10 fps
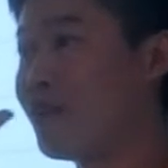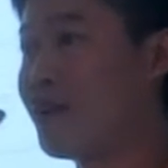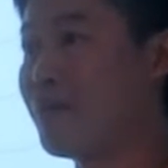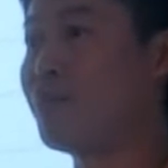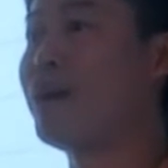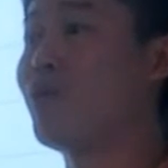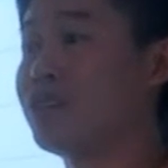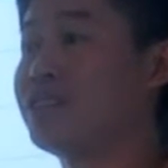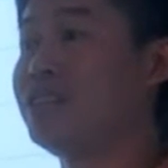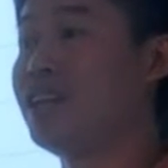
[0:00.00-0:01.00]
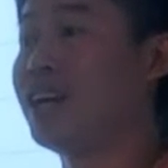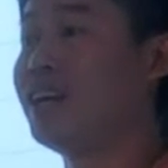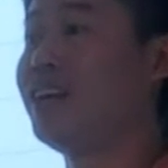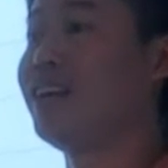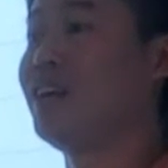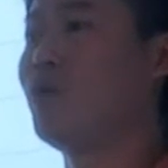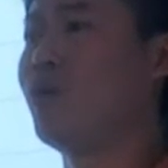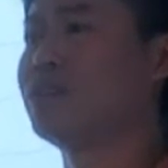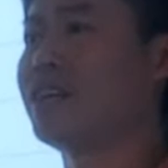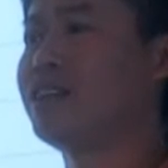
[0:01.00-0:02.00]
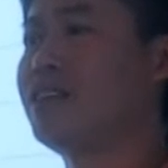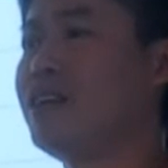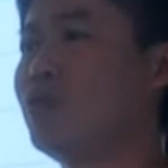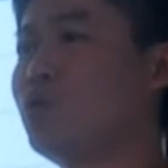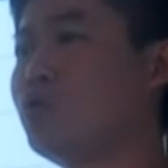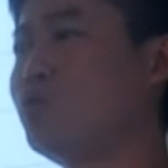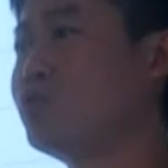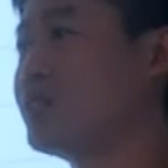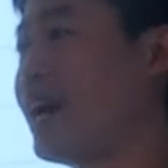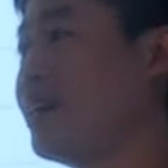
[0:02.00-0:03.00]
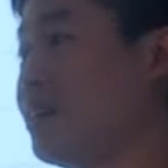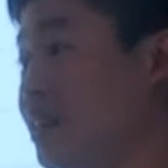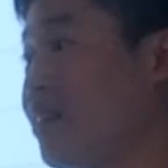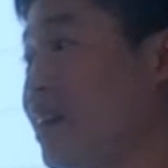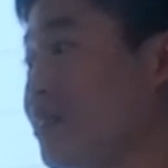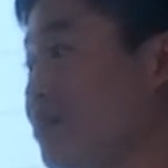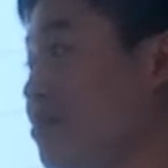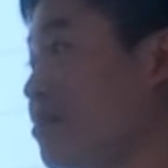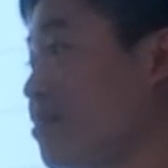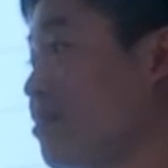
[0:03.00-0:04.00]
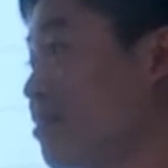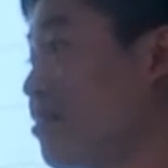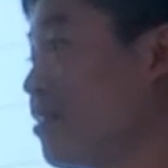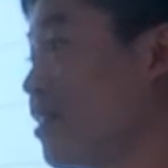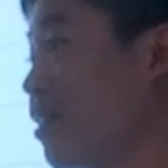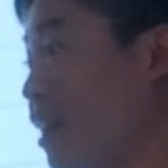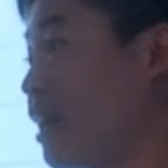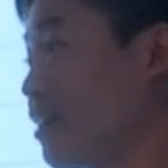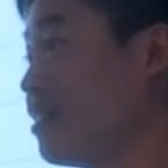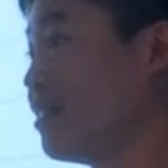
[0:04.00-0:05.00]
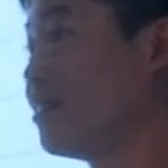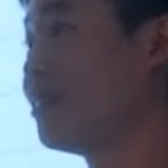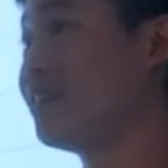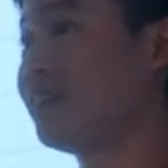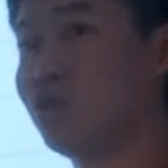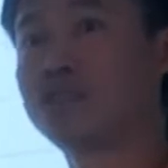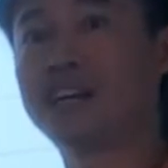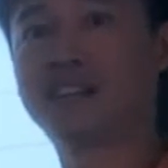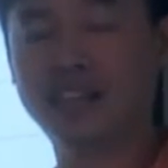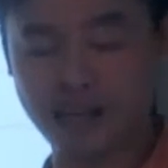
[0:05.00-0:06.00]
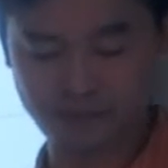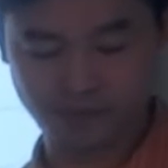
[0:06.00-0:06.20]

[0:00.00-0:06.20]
remember it was C. La. It was, I think, 2 sine T, right? Correct? Yes. 2 sine T, yeah?